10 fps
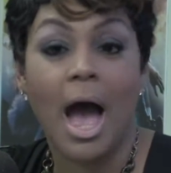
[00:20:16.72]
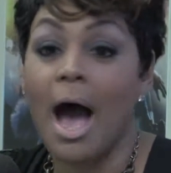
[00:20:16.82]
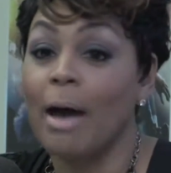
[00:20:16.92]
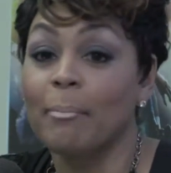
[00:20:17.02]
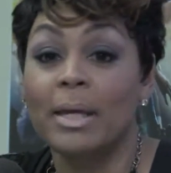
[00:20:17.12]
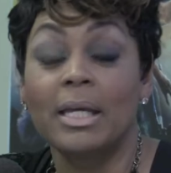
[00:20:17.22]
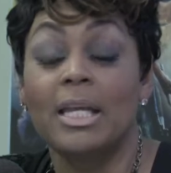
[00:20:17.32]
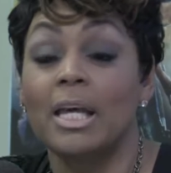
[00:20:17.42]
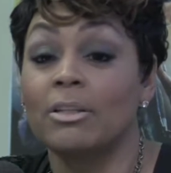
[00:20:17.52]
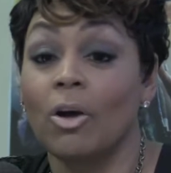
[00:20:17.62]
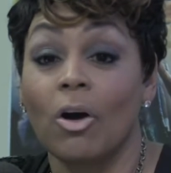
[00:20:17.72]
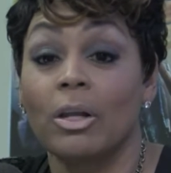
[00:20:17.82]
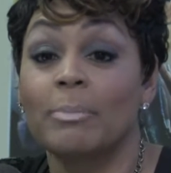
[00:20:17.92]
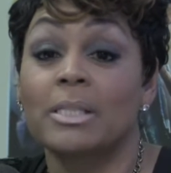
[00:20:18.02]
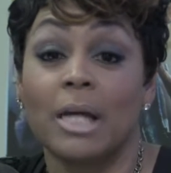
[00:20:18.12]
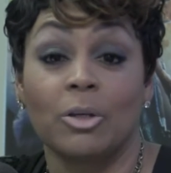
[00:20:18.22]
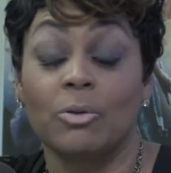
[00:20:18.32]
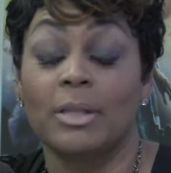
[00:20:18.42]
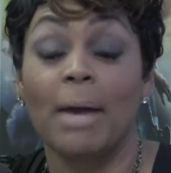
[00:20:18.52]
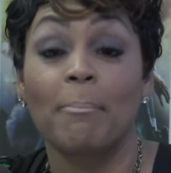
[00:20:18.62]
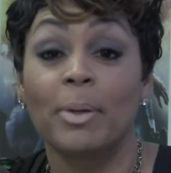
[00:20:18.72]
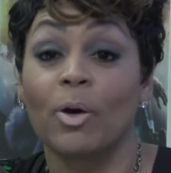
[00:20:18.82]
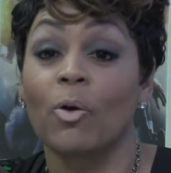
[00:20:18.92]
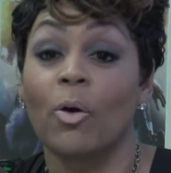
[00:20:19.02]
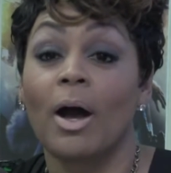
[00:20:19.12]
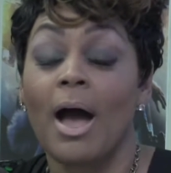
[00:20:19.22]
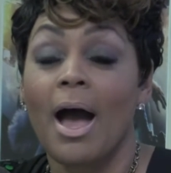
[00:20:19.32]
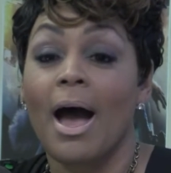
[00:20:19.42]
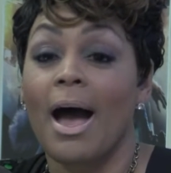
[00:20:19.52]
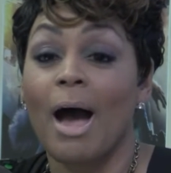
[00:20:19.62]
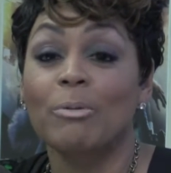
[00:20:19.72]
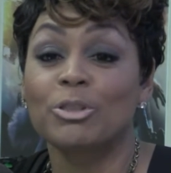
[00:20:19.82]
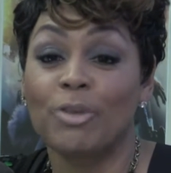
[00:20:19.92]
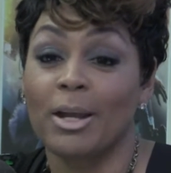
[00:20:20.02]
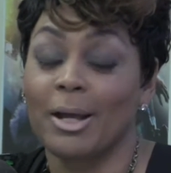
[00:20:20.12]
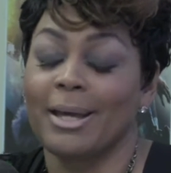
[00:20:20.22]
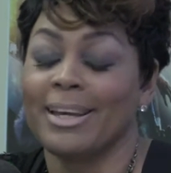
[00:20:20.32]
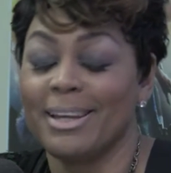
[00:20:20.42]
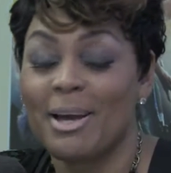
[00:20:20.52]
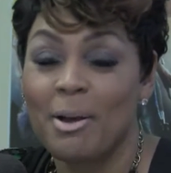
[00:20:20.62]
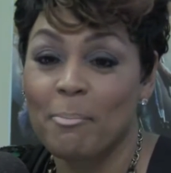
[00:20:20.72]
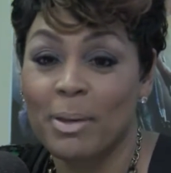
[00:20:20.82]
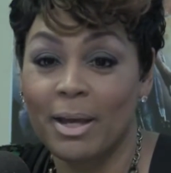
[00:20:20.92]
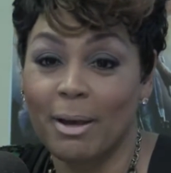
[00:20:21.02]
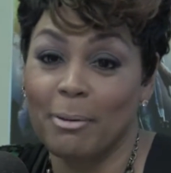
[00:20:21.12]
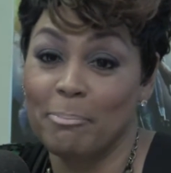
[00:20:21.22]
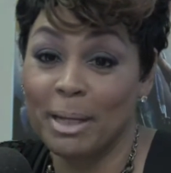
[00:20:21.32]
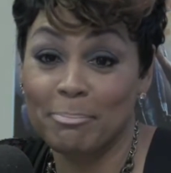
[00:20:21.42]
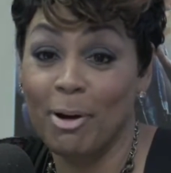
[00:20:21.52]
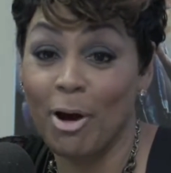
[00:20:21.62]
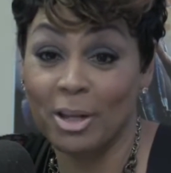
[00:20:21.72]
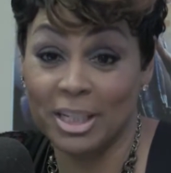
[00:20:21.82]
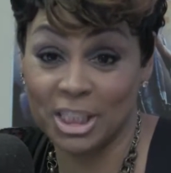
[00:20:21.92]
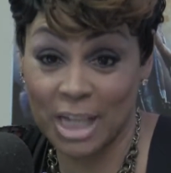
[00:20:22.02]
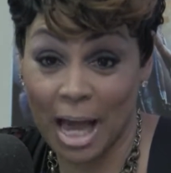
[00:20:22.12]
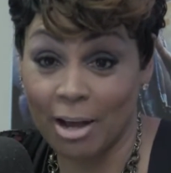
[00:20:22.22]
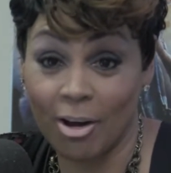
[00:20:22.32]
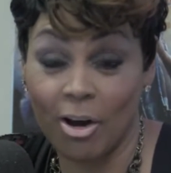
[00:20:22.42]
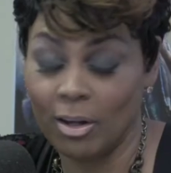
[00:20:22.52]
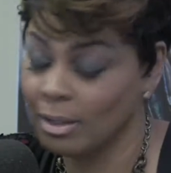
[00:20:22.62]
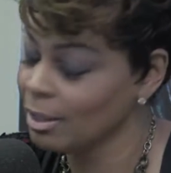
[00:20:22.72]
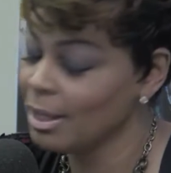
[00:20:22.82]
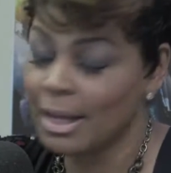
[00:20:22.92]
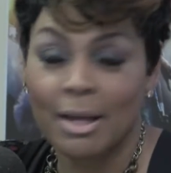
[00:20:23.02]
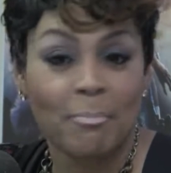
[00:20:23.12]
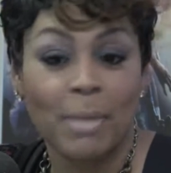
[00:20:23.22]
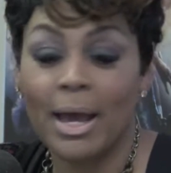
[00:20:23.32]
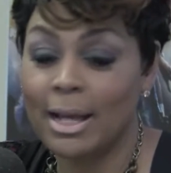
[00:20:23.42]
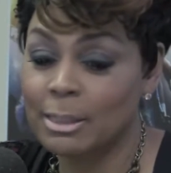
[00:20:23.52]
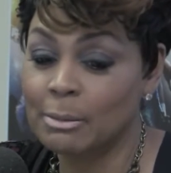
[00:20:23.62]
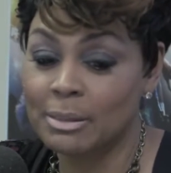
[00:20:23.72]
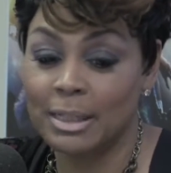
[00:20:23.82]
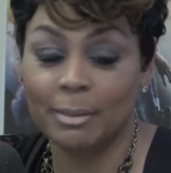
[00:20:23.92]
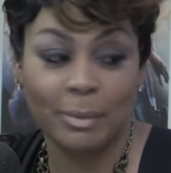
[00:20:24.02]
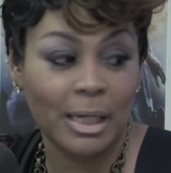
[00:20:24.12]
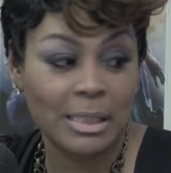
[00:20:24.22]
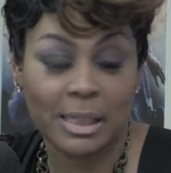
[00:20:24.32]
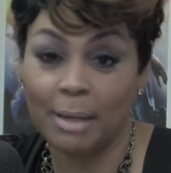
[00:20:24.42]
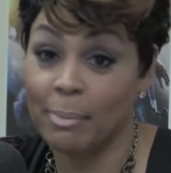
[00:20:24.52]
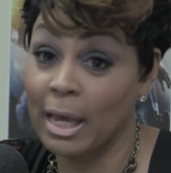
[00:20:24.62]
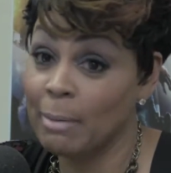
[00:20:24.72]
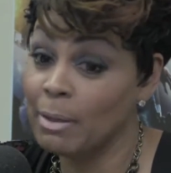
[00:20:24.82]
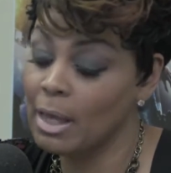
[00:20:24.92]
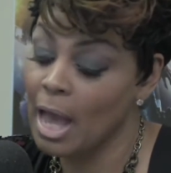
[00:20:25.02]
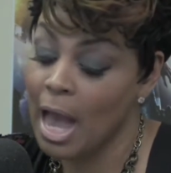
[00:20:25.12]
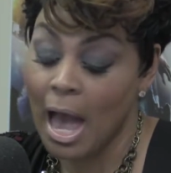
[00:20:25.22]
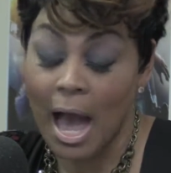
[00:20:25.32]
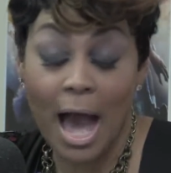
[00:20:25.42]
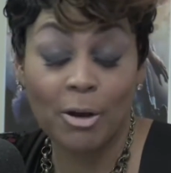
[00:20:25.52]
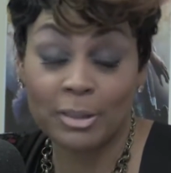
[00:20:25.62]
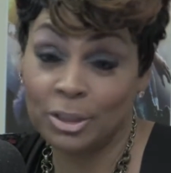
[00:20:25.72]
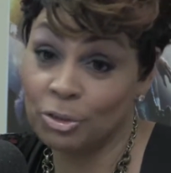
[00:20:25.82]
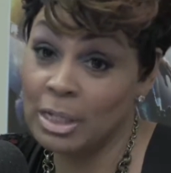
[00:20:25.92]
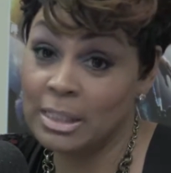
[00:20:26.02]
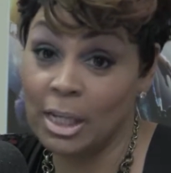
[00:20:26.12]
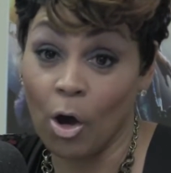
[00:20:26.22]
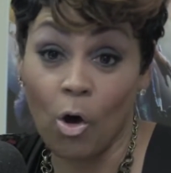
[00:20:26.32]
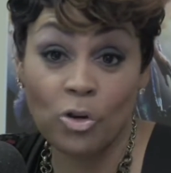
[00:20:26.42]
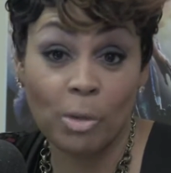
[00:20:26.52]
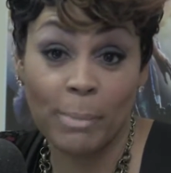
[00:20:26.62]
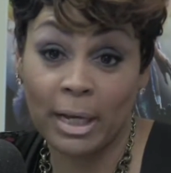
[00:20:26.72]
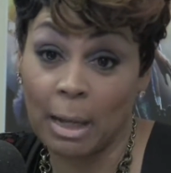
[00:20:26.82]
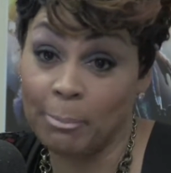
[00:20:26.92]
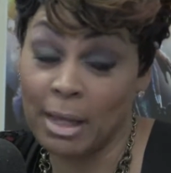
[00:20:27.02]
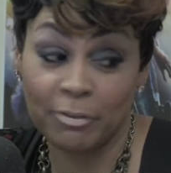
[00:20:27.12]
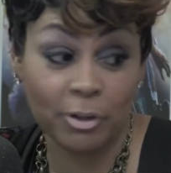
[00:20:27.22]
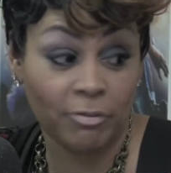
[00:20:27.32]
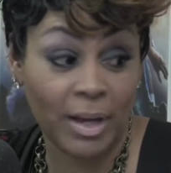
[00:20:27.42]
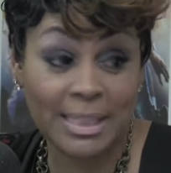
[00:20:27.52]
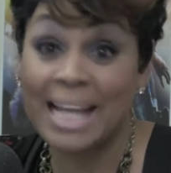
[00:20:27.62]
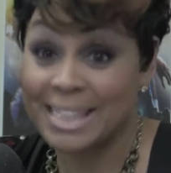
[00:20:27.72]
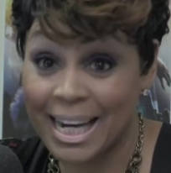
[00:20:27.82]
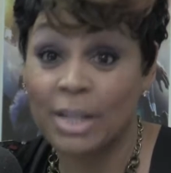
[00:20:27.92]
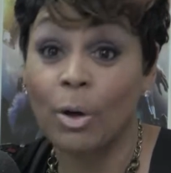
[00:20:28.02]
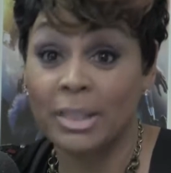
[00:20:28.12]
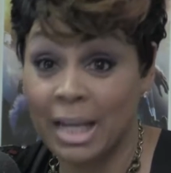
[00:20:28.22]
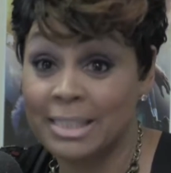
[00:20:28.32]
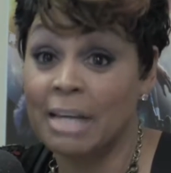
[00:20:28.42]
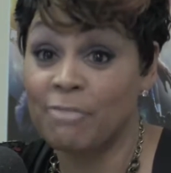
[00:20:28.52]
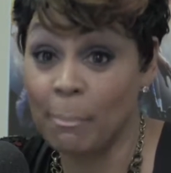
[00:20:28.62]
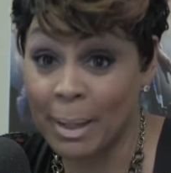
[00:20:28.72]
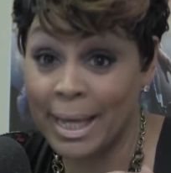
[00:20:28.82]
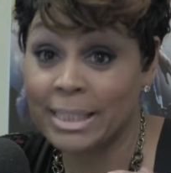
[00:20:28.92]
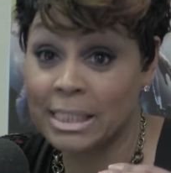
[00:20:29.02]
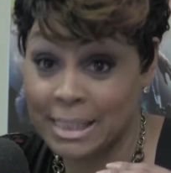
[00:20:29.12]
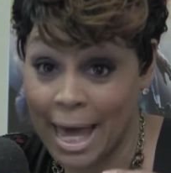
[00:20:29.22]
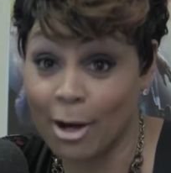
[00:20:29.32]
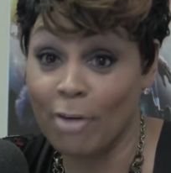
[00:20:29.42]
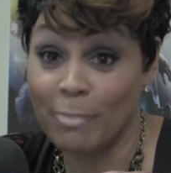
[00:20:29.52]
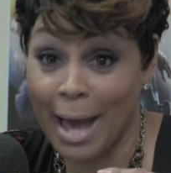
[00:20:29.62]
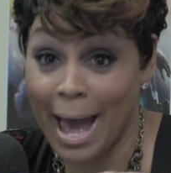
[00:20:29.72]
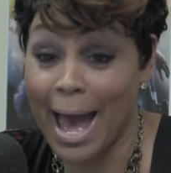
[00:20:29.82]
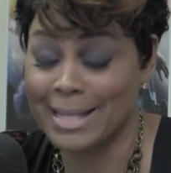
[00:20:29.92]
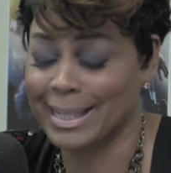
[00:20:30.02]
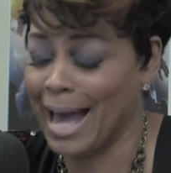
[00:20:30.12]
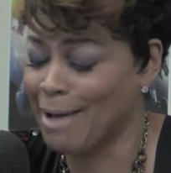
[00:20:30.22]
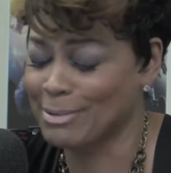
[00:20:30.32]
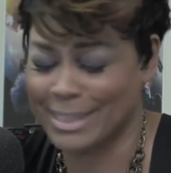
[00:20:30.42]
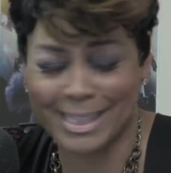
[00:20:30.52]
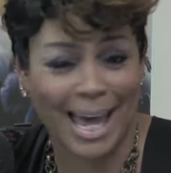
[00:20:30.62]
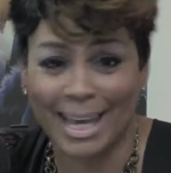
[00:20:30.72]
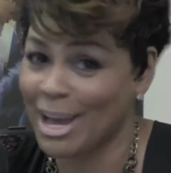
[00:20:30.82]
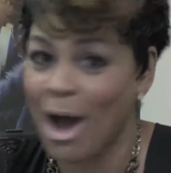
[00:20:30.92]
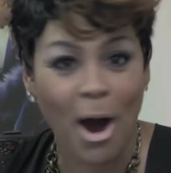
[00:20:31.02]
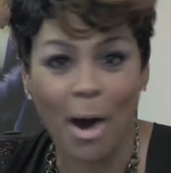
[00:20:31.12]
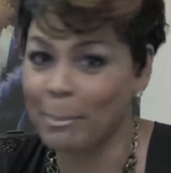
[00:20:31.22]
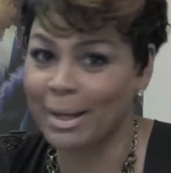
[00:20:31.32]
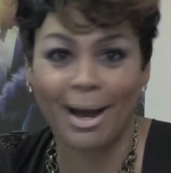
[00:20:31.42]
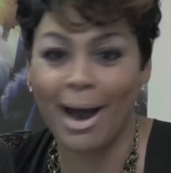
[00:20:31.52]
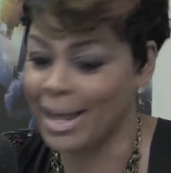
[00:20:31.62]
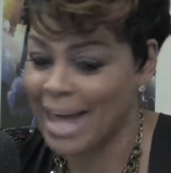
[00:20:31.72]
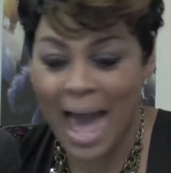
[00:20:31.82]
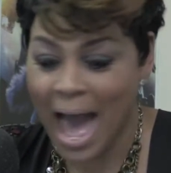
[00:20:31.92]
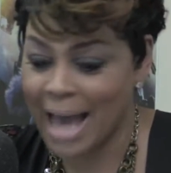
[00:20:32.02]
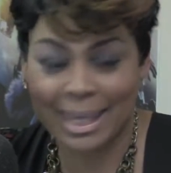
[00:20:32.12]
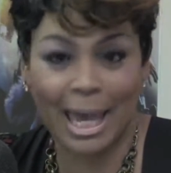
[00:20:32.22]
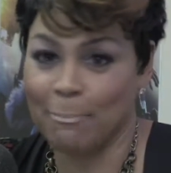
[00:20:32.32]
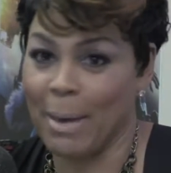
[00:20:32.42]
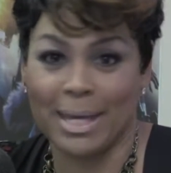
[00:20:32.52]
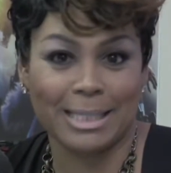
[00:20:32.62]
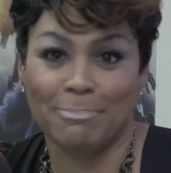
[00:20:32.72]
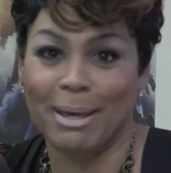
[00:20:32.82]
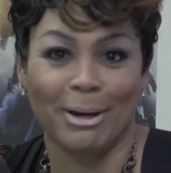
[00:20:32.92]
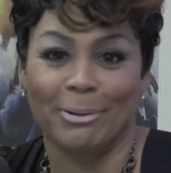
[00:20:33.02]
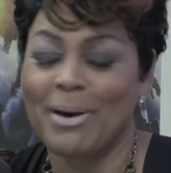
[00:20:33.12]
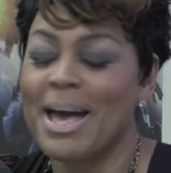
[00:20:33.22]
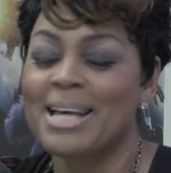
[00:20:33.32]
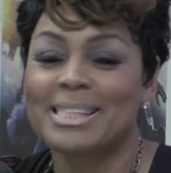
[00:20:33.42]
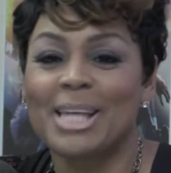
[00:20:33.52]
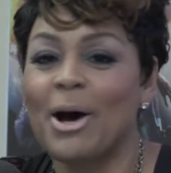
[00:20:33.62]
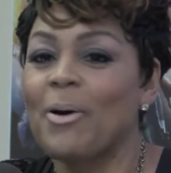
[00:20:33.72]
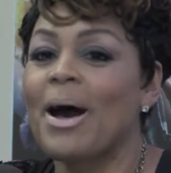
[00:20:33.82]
I mean, y'all, let me tell you, that bill, I was trying to be a big ball and a shot caller. My ex-husband said to me, he said, baby, I looked at you. He said, all your makeup left your face. I said, I know it did because I thought my lashes slide off my eyes. I was like, oh my God, I can't pay this bill. So,